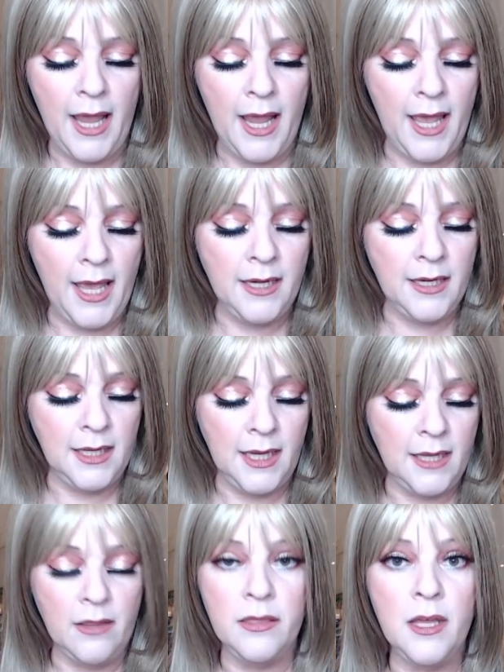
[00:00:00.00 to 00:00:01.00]
And
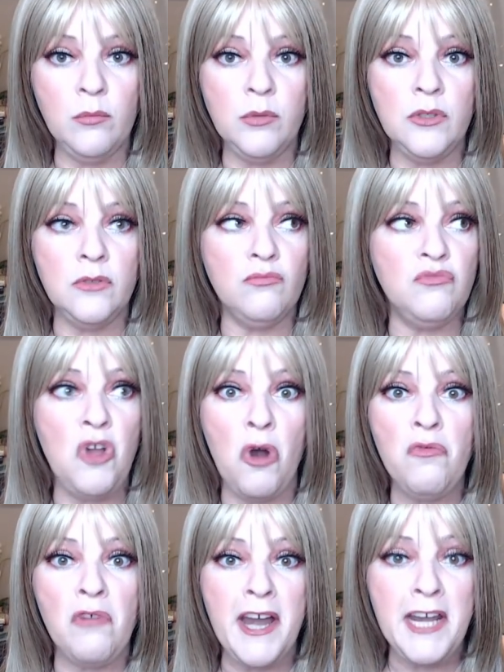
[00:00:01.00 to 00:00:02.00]
it, there was
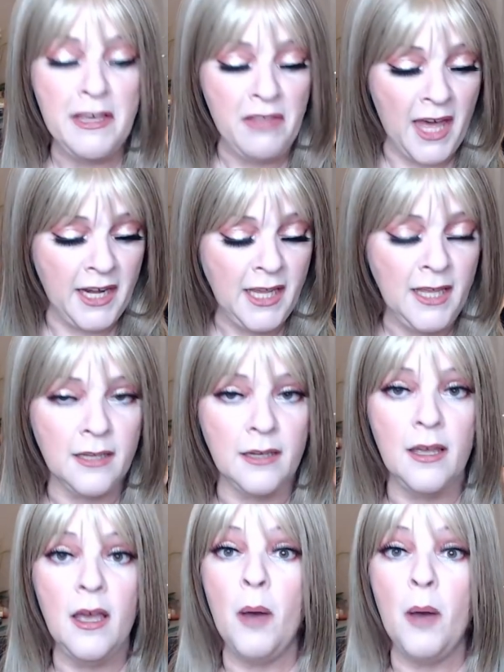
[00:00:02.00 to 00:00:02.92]
no reining that in.